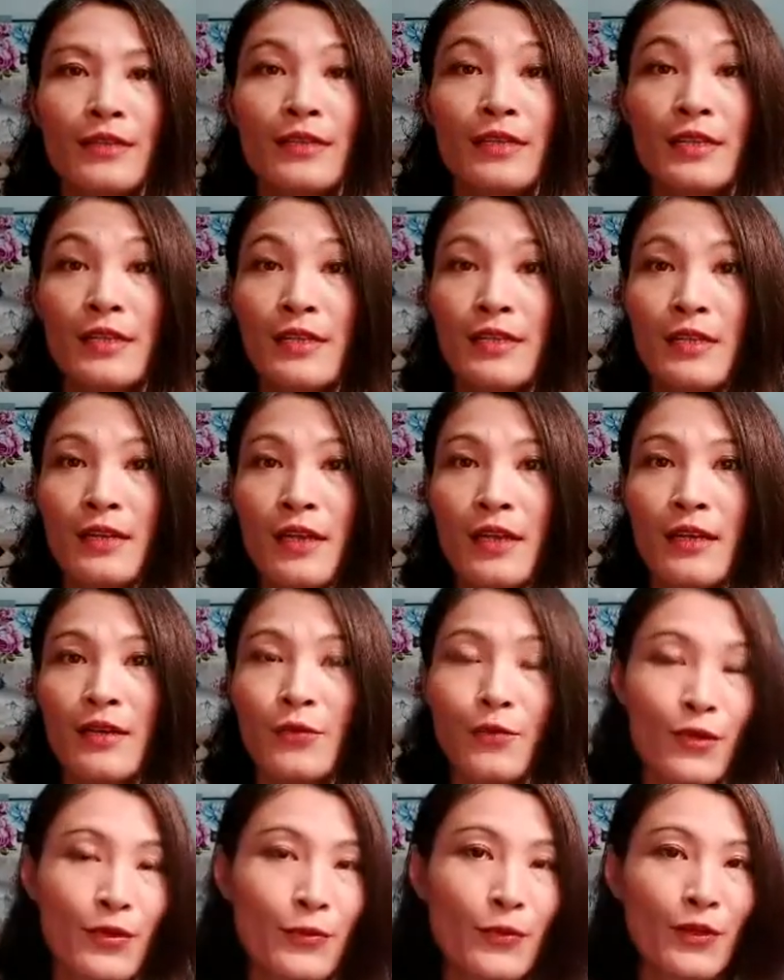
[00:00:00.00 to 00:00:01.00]
The
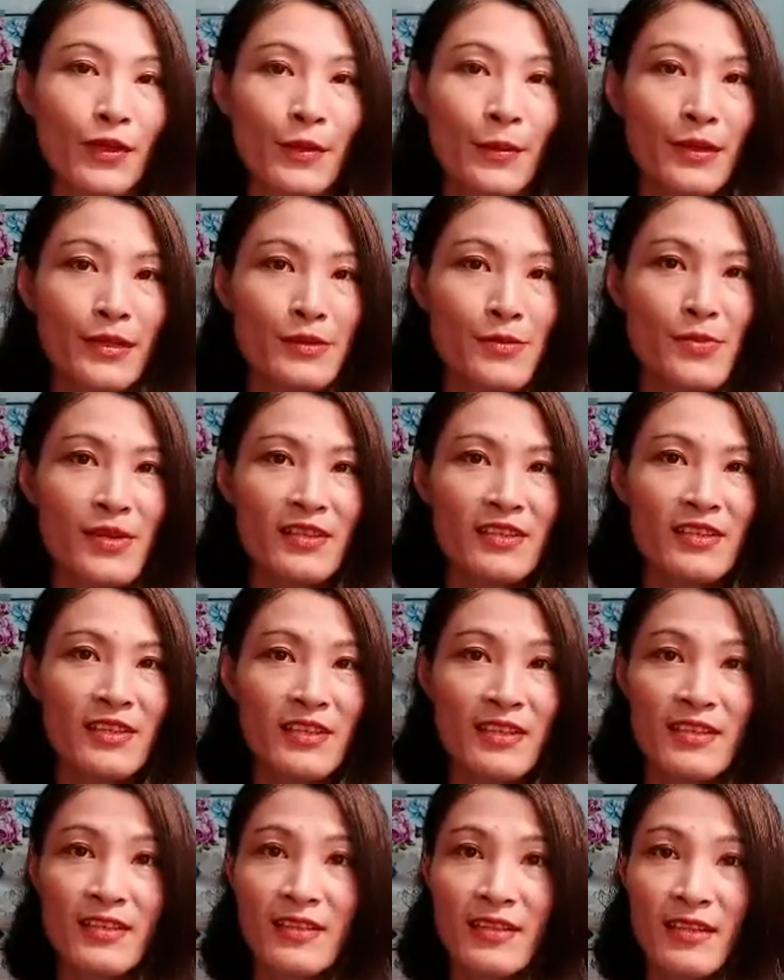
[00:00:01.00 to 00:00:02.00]
all-in-one abutment
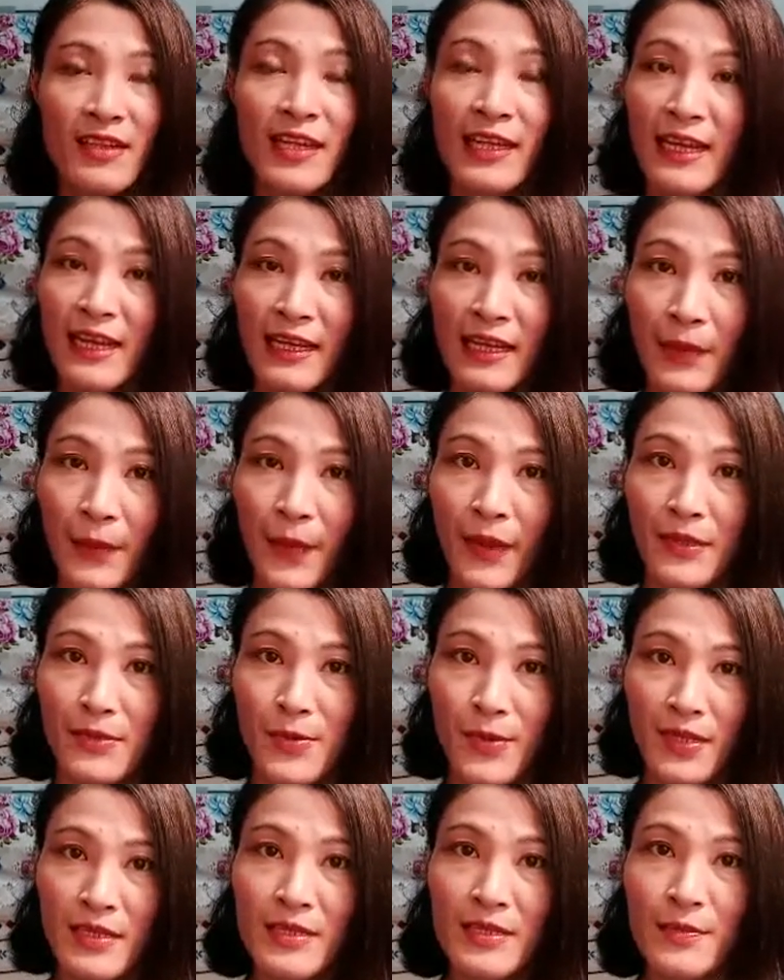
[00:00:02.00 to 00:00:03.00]
is a healing
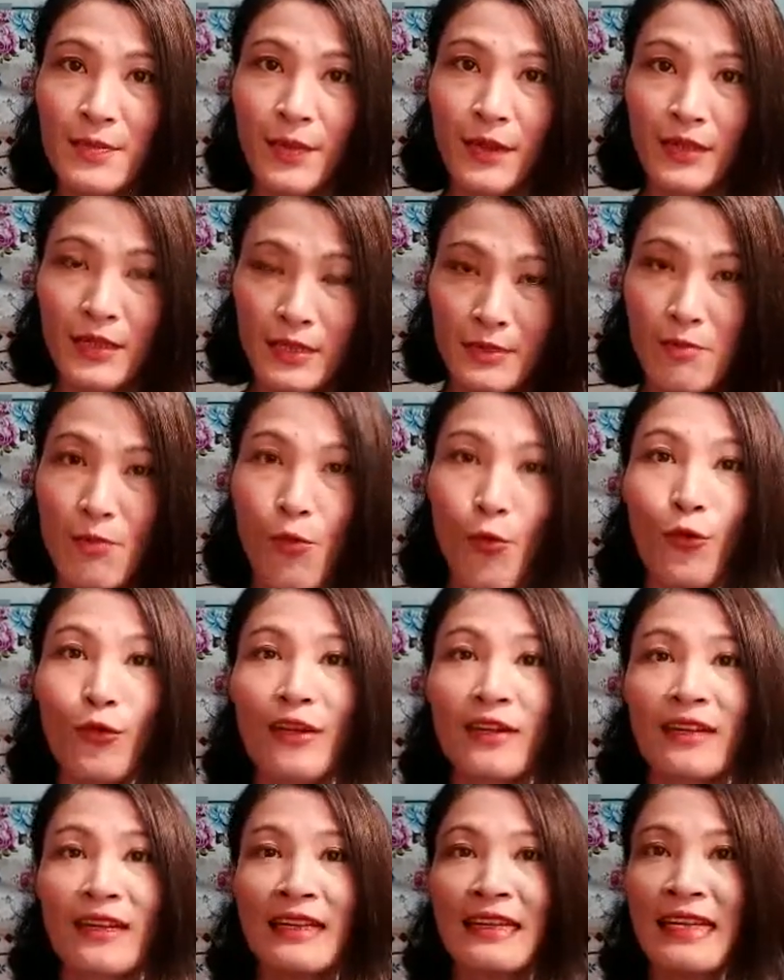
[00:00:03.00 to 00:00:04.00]
abutment, but it's more
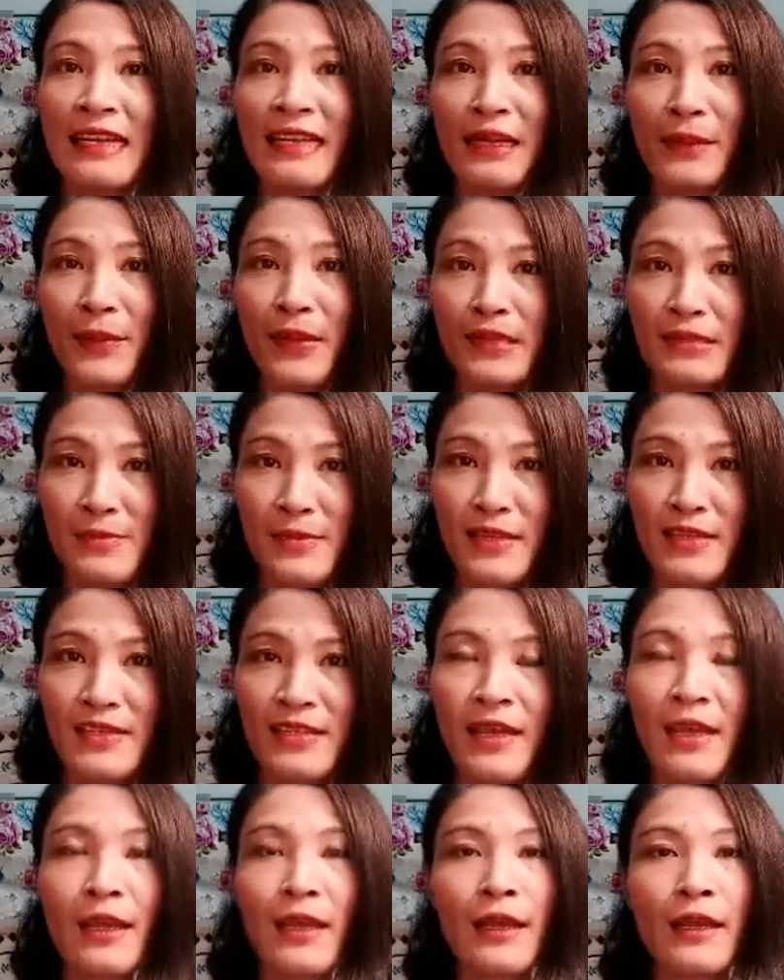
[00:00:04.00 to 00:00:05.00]
than a healing abutment.
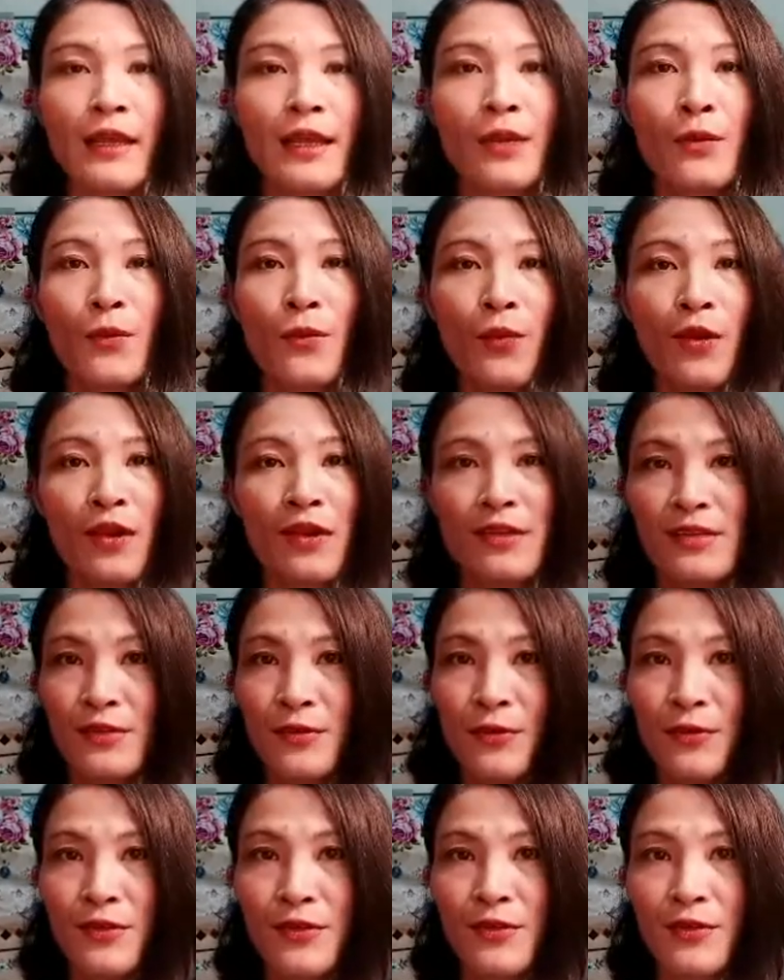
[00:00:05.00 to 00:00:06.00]
It works
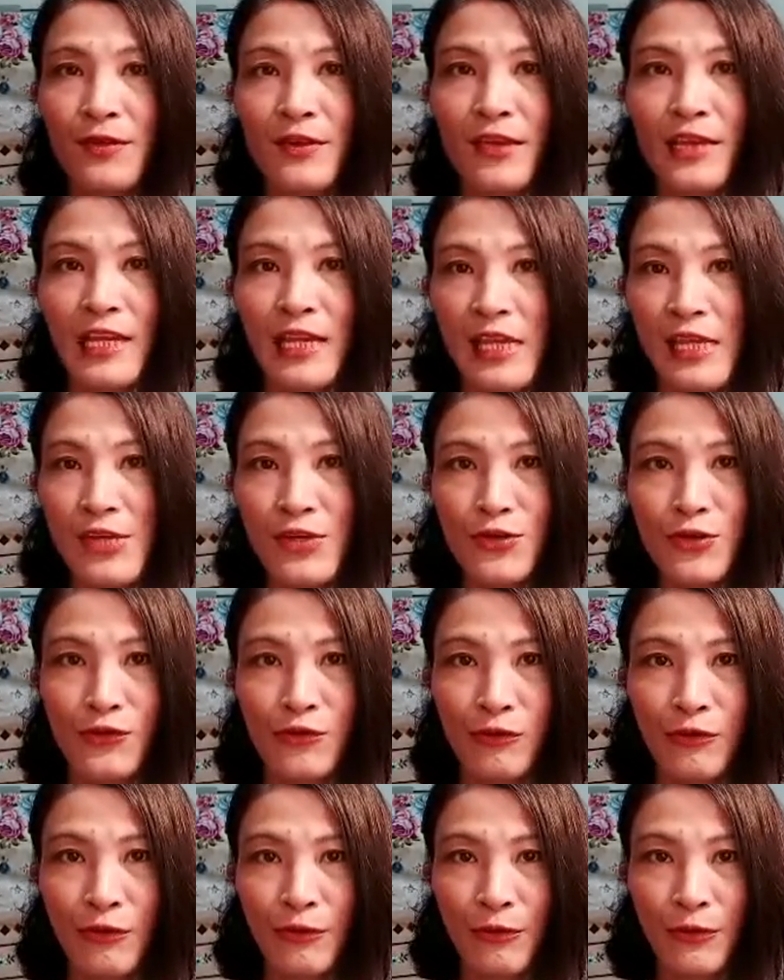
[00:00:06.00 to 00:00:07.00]
also like
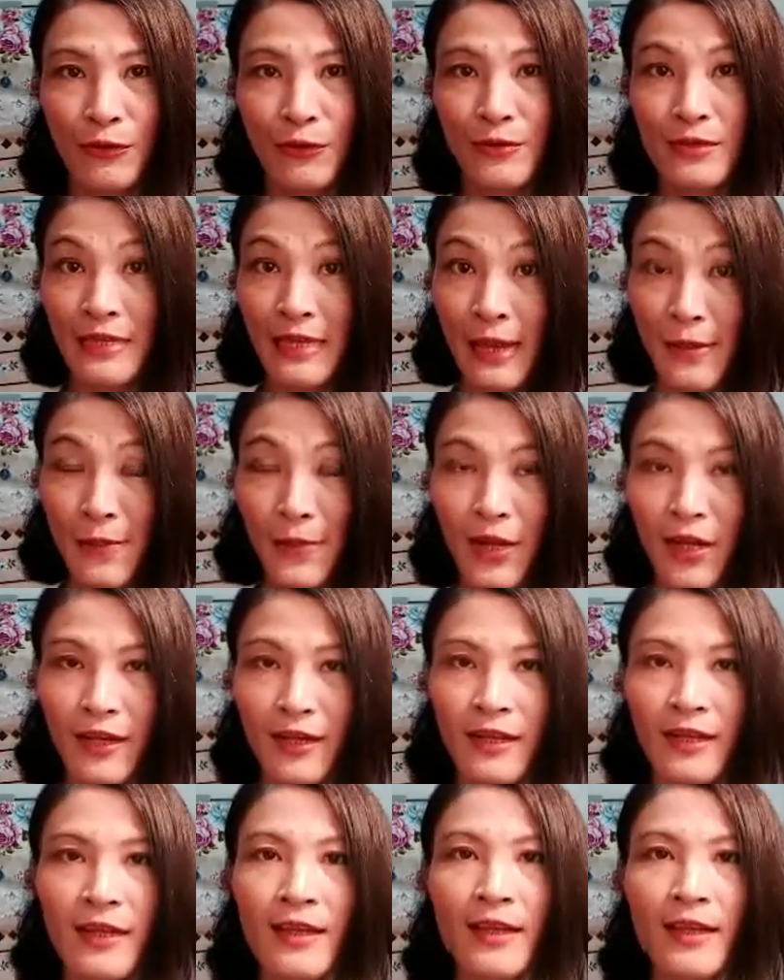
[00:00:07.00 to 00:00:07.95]
intraoral scan body.